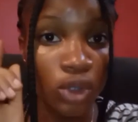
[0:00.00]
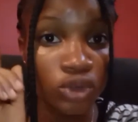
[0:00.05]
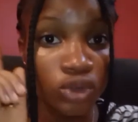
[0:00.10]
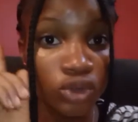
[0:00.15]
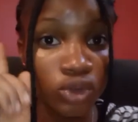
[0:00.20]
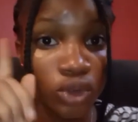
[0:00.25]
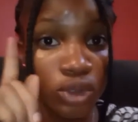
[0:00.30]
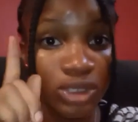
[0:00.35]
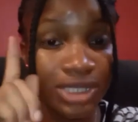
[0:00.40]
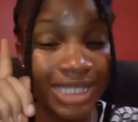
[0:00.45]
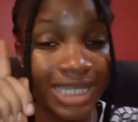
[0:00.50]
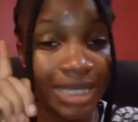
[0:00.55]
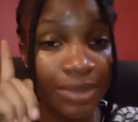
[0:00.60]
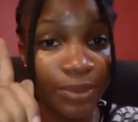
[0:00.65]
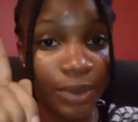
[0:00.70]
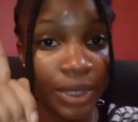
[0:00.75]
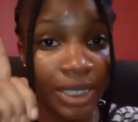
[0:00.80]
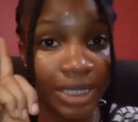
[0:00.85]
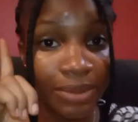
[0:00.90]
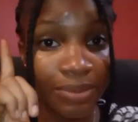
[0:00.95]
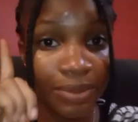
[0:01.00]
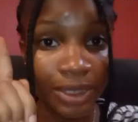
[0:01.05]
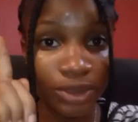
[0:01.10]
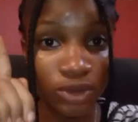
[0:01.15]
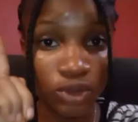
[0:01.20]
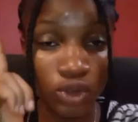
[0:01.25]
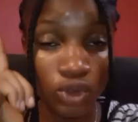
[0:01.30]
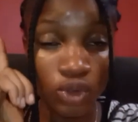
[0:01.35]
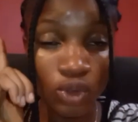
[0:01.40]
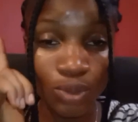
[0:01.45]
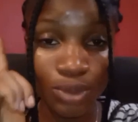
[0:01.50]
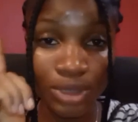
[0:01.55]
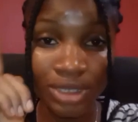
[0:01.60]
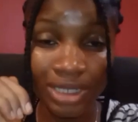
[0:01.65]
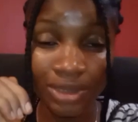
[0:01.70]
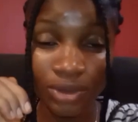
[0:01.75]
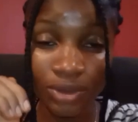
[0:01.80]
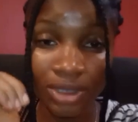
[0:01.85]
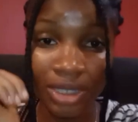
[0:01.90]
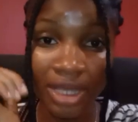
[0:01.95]
Do not skip any part so you don't miss
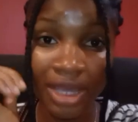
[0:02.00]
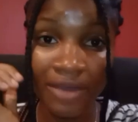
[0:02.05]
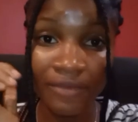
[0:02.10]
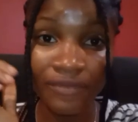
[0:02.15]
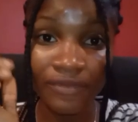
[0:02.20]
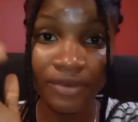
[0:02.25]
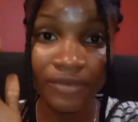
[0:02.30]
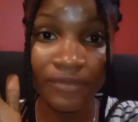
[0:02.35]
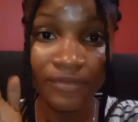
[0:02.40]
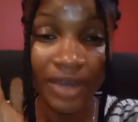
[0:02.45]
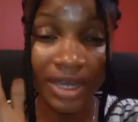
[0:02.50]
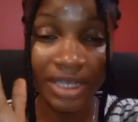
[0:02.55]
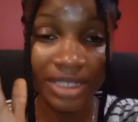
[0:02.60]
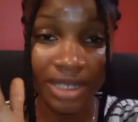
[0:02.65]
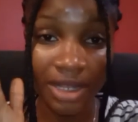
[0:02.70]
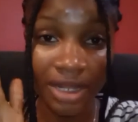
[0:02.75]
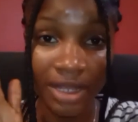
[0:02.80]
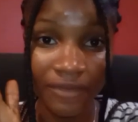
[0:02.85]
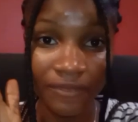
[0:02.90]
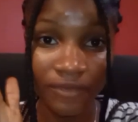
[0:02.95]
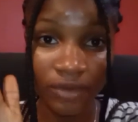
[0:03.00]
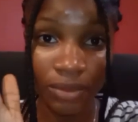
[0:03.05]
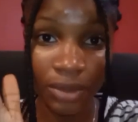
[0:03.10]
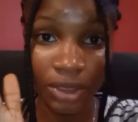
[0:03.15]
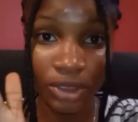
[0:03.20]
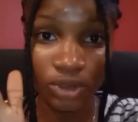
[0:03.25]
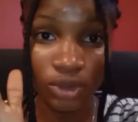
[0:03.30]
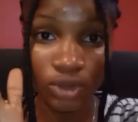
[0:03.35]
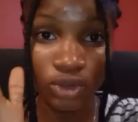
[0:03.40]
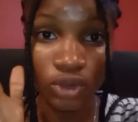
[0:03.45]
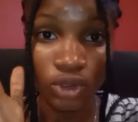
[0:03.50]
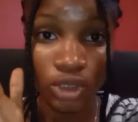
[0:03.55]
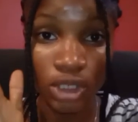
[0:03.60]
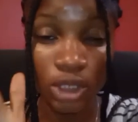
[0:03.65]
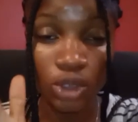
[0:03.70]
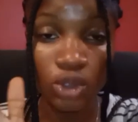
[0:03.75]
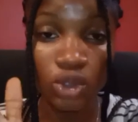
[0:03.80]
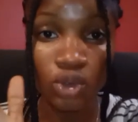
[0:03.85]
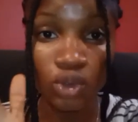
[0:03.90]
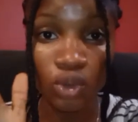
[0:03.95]
out on every vital information you
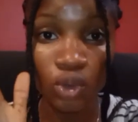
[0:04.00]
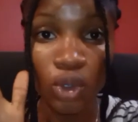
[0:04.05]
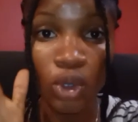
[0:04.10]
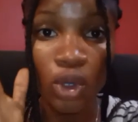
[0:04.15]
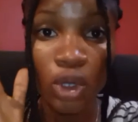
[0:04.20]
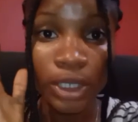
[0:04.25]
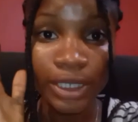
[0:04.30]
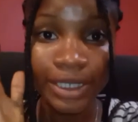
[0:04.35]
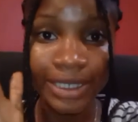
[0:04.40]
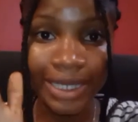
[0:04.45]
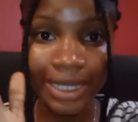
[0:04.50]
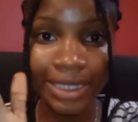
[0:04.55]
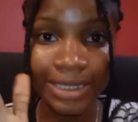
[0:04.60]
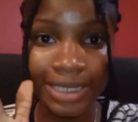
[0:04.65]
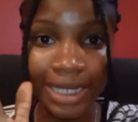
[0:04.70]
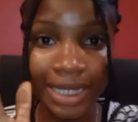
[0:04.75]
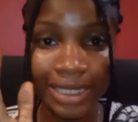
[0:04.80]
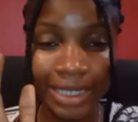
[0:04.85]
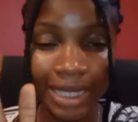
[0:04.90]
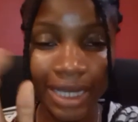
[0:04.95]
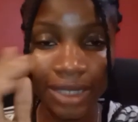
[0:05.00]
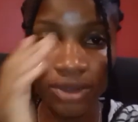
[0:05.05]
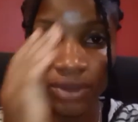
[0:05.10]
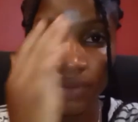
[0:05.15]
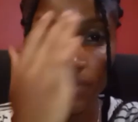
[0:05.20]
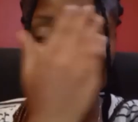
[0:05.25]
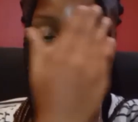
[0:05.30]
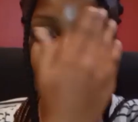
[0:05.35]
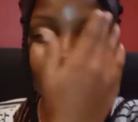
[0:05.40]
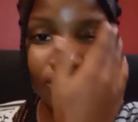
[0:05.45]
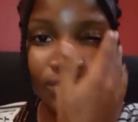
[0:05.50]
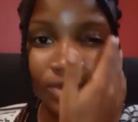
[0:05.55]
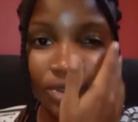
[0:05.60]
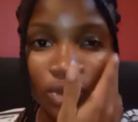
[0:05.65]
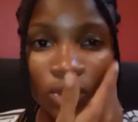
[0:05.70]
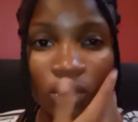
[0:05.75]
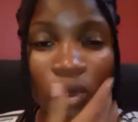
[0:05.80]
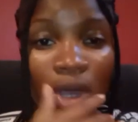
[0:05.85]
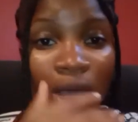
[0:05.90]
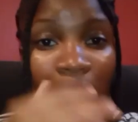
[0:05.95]
need to get at the end of this
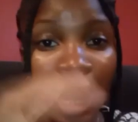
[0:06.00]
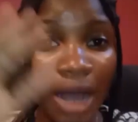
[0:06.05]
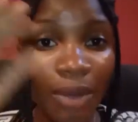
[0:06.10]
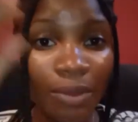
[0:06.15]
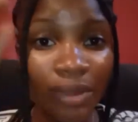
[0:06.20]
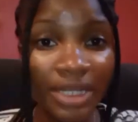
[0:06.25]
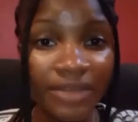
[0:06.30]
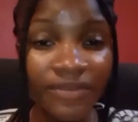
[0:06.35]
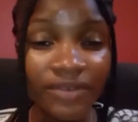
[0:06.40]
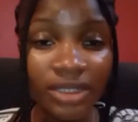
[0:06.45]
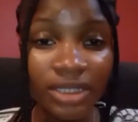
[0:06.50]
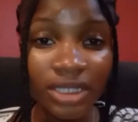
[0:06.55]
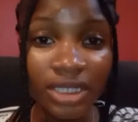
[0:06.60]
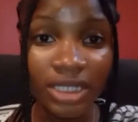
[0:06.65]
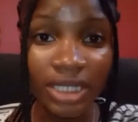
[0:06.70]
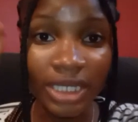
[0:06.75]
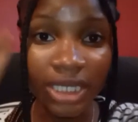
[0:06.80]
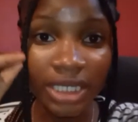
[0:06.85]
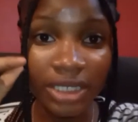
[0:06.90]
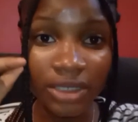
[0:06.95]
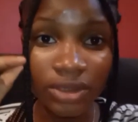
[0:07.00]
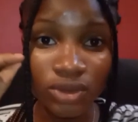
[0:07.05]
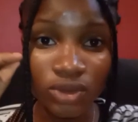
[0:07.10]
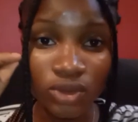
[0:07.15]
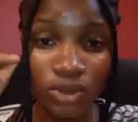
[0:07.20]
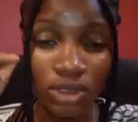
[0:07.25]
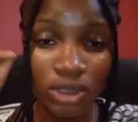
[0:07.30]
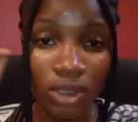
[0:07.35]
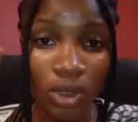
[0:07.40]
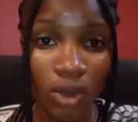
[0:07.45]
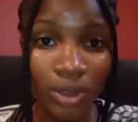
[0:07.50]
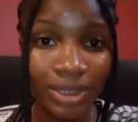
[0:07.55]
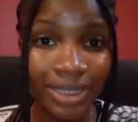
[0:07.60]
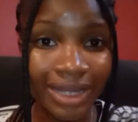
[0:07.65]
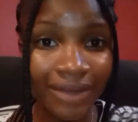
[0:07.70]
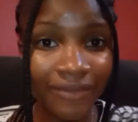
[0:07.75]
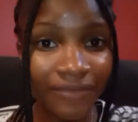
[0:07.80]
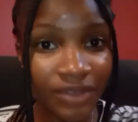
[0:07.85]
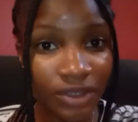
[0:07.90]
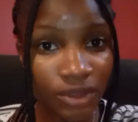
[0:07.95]
video. I'll be leaving the link to the
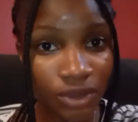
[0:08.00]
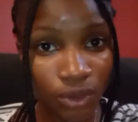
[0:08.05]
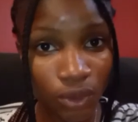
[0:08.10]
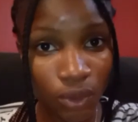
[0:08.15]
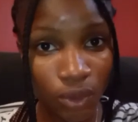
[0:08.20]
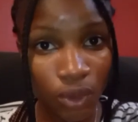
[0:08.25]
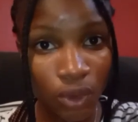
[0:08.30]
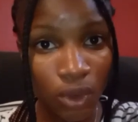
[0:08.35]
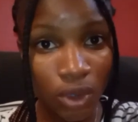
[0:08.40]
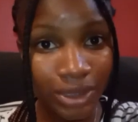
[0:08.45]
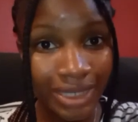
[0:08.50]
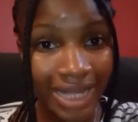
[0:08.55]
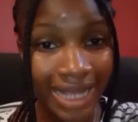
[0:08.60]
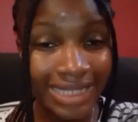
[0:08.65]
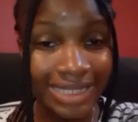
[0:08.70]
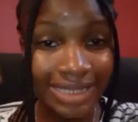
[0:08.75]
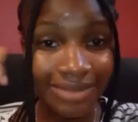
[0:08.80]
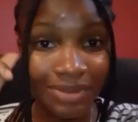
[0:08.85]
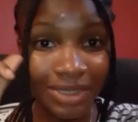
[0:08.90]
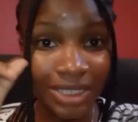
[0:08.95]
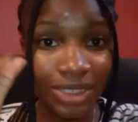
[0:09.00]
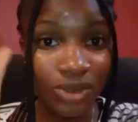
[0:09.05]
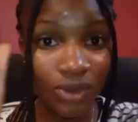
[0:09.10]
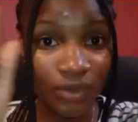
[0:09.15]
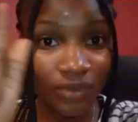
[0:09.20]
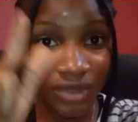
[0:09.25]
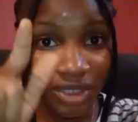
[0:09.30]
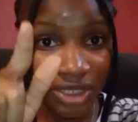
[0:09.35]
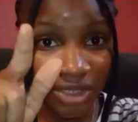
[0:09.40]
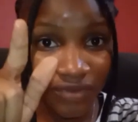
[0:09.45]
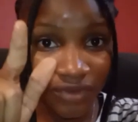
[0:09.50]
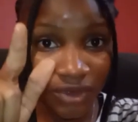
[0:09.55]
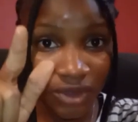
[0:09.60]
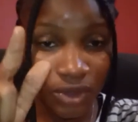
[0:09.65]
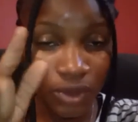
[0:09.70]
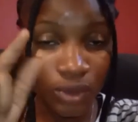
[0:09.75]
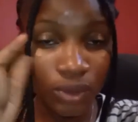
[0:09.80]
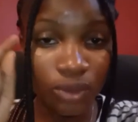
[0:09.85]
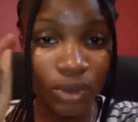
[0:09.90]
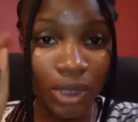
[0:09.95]
other video, that's the beginning of this
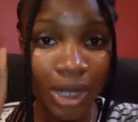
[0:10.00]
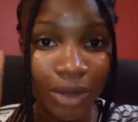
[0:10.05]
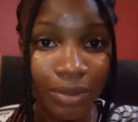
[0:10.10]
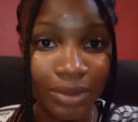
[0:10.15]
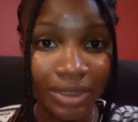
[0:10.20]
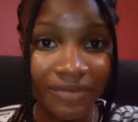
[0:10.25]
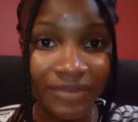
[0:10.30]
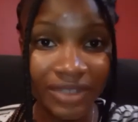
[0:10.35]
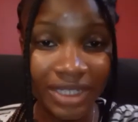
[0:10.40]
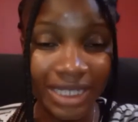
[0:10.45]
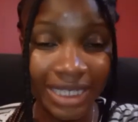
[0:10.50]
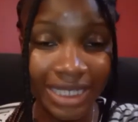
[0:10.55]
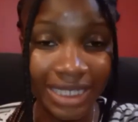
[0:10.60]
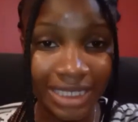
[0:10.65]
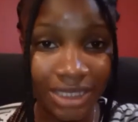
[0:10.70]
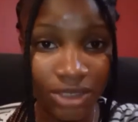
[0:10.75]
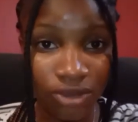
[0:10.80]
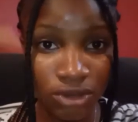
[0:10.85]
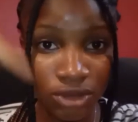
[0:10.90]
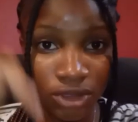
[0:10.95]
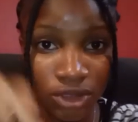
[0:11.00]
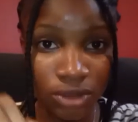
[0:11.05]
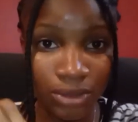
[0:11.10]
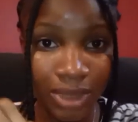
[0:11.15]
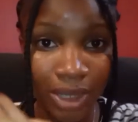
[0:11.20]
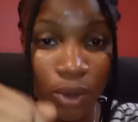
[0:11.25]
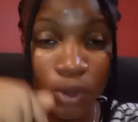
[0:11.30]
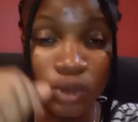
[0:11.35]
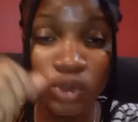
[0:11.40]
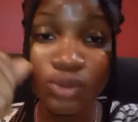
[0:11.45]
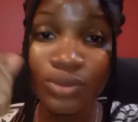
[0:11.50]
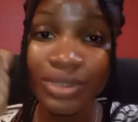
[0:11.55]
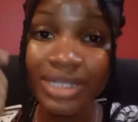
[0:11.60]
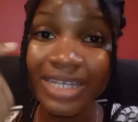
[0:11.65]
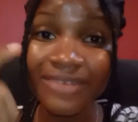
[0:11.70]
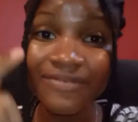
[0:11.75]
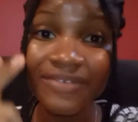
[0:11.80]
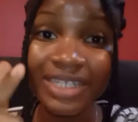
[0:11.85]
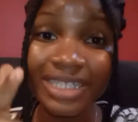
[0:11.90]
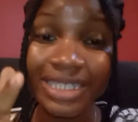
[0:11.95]
video. I'll be leaving the link in the description. I'll also be
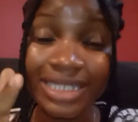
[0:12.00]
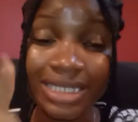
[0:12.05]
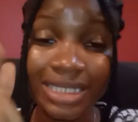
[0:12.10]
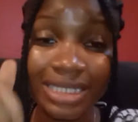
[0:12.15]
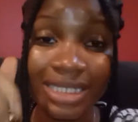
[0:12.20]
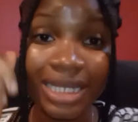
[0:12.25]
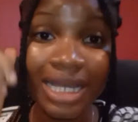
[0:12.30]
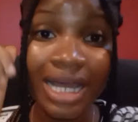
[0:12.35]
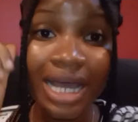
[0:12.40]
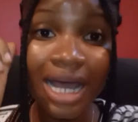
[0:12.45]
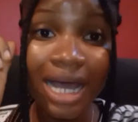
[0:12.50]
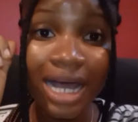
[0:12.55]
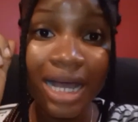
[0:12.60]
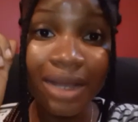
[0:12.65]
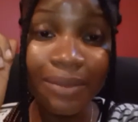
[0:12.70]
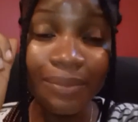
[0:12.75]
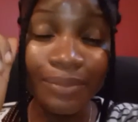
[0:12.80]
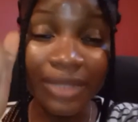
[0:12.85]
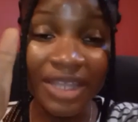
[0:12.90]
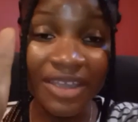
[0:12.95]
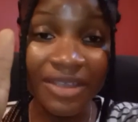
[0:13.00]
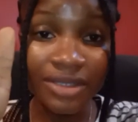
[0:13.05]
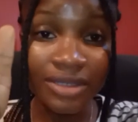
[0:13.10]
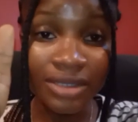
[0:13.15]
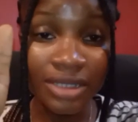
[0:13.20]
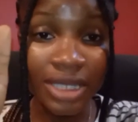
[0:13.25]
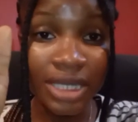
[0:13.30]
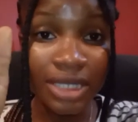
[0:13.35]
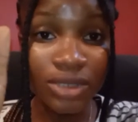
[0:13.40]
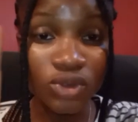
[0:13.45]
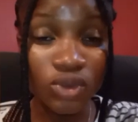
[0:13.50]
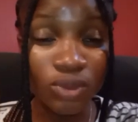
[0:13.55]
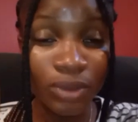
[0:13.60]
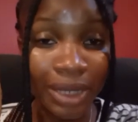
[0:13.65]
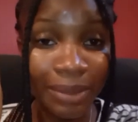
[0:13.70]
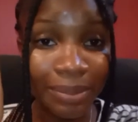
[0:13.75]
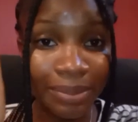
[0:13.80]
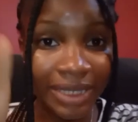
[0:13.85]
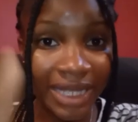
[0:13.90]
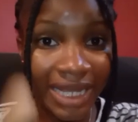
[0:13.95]
leaving the link to
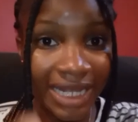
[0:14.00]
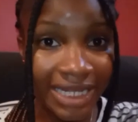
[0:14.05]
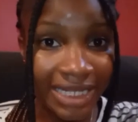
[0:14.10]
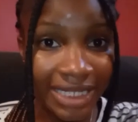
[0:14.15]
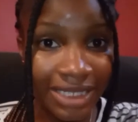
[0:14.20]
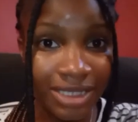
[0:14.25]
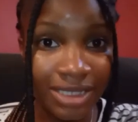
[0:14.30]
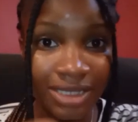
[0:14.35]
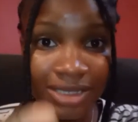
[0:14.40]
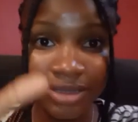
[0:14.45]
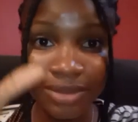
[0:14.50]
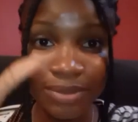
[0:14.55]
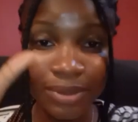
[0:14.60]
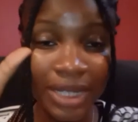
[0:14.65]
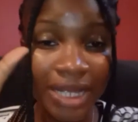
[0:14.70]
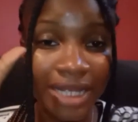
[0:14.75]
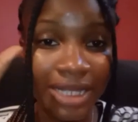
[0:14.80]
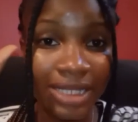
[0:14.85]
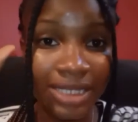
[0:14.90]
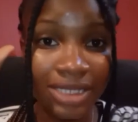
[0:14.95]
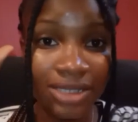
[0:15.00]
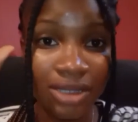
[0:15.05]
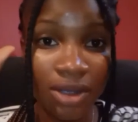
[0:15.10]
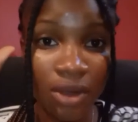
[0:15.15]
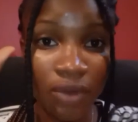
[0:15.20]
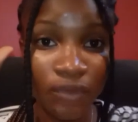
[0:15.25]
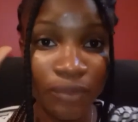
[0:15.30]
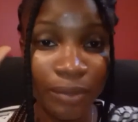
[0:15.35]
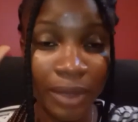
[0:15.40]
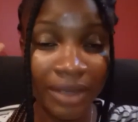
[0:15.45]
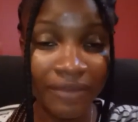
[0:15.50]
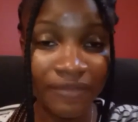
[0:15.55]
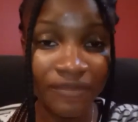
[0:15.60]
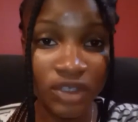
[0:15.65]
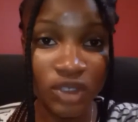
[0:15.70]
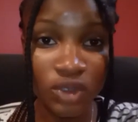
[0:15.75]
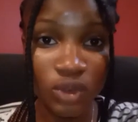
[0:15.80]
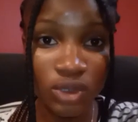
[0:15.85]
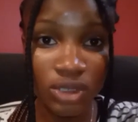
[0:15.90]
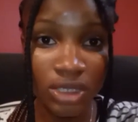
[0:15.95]
my playlist of my
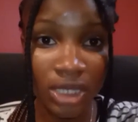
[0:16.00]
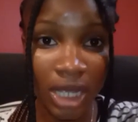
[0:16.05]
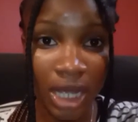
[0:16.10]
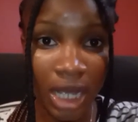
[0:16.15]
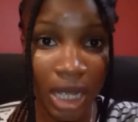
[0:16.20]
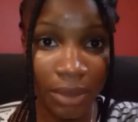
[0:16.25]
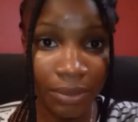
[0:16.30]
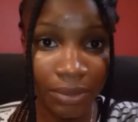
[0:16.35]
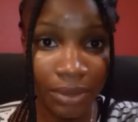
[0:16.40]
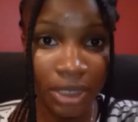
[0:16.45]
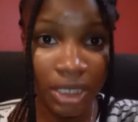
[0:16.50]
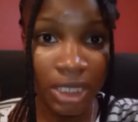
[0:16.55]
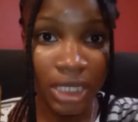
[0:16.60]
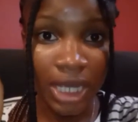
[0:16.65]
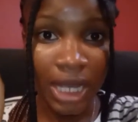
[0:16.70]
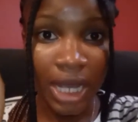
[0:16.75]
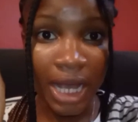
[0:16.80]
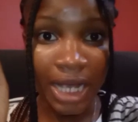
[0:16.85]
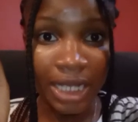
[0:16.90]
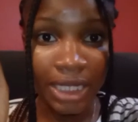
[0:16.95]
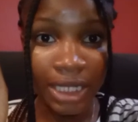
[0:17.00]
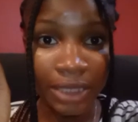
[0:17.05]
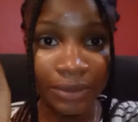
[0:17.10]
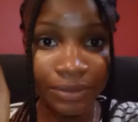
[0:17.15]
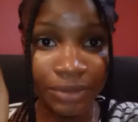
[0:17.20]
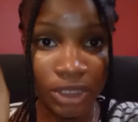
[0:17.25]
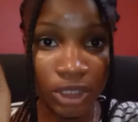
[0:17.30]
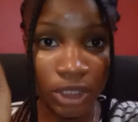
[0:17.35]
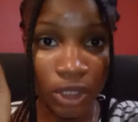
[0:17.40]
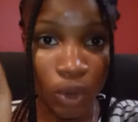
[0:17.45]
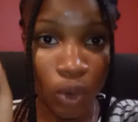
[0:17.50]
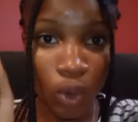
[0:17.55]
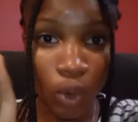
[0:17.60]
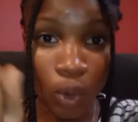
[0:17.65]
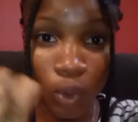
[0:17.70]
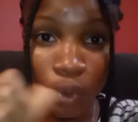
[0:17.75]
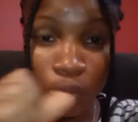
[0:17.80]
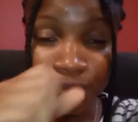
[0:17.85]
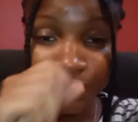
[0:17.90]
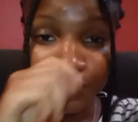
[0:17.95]
videos in your
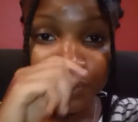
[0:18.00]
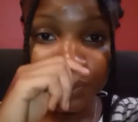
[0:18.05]
hole.